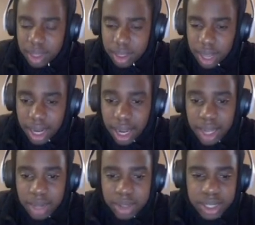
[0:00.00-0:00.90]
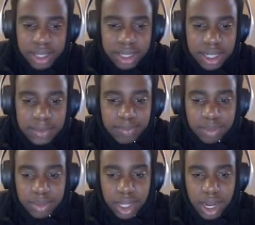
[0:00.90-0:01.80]
I got Houston.
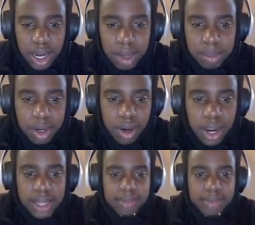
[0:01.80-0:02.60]
Um, all right,